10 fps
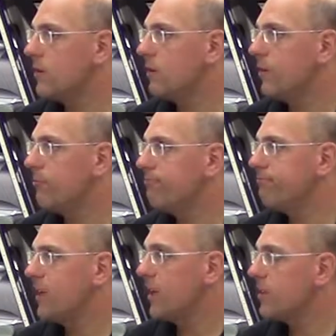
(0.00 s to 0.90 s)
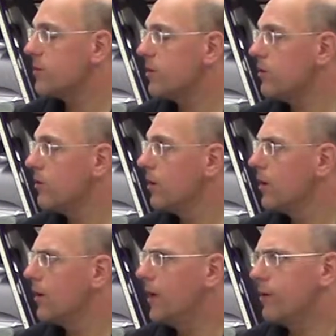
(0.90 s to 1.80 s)
Um, yeah, so
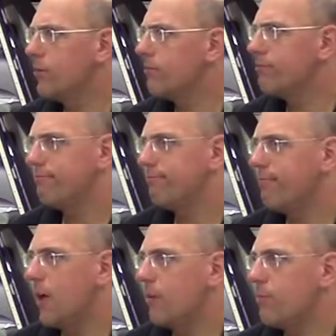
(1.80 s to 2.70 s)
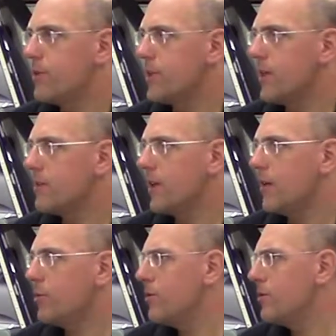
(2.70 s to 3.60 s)
and besides
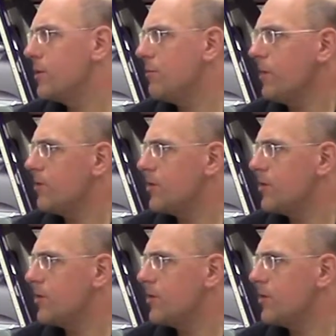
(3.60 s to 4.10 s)
that, we do some other